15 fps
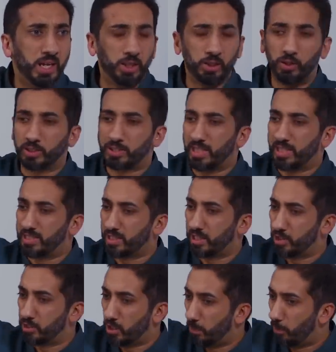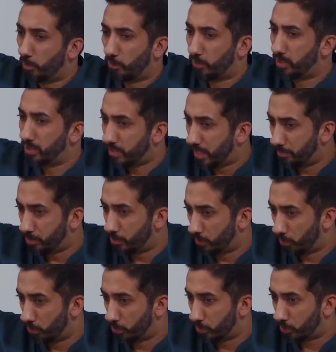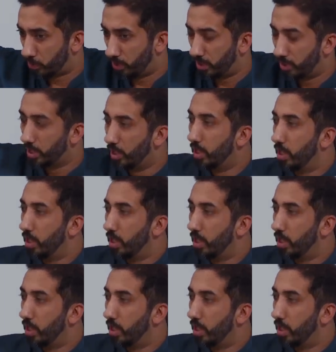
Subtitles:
It looks like it's going to tip over and damage the whole street.